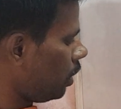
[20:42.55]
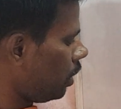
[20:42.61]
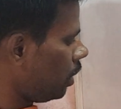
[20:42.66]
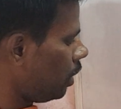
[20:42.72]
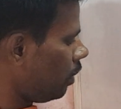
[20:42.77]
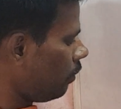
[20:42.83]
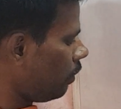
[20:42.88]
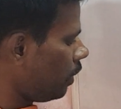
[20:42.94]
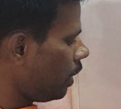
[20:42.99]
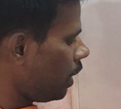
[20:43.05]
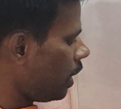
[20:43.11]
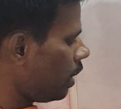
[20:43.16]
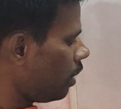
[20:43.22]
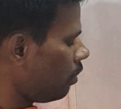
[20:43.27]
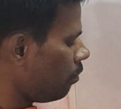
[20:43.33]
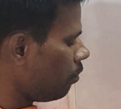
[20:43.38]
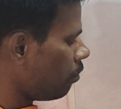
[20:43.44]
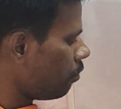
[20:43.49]

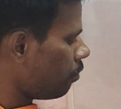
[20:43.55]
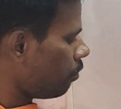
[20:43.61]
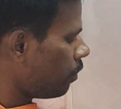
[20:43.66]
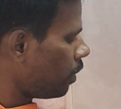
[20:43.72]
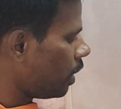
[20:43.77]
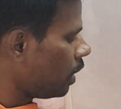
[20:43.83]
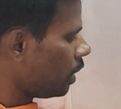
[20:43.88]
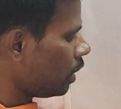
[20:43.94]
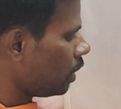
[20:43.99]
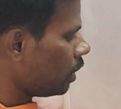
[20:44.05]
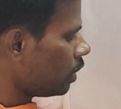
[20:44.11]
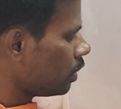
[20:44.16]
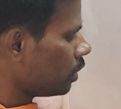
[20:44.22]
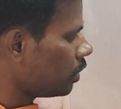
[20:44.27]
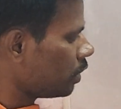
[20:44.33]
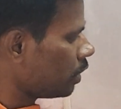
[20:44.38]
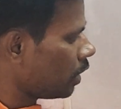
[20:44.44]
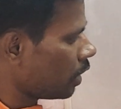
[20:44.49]
Dividend per
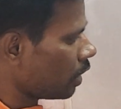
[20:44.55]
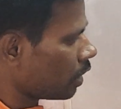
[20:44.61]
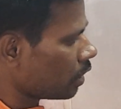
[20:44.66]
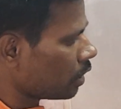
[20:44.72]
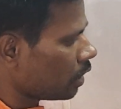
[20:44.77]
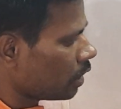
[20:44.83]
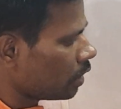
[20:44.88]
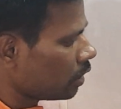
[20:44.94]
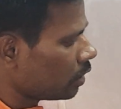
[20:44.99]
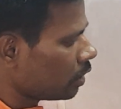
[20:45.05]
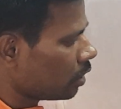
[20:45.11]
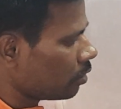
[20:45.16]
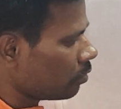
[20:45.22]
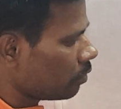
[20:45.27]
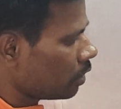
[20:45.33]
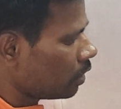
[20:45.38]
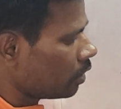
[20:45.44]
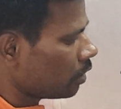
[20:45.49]
share. That is nothing
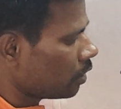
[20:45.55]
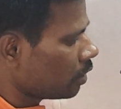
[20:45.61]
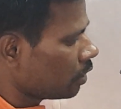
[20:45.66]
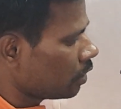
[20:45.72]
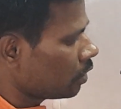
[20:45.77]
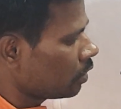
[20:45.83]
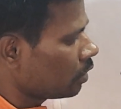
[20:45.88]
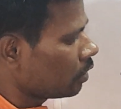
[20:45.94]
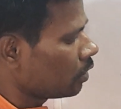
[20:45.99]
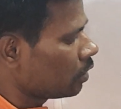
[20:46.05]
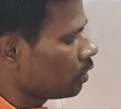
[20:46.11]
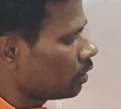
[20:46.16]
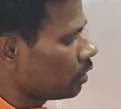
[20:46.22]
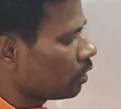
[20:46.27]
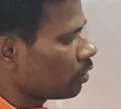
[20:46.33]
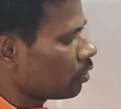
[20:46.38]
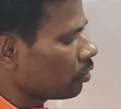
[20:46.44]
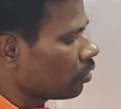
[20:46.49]
but,
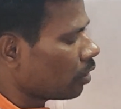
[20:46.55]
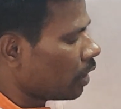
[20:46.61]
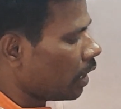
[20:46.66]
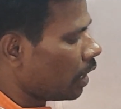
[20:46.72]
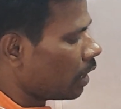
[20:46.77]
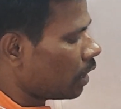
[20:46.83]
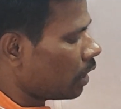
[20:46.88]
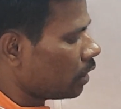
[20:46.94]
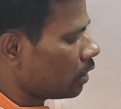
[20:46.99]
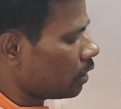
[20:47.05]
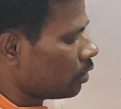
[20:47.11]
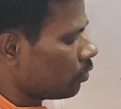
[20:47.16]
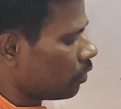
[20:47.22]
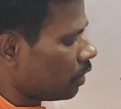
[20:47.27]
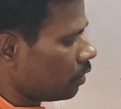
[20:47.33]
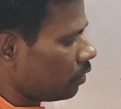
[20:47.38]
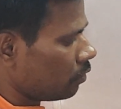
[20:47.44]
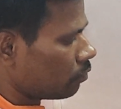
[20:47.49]
you calculate this
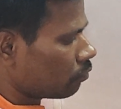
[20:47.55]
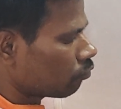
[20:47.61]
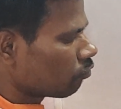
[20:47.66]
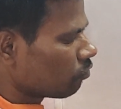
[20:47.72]
one.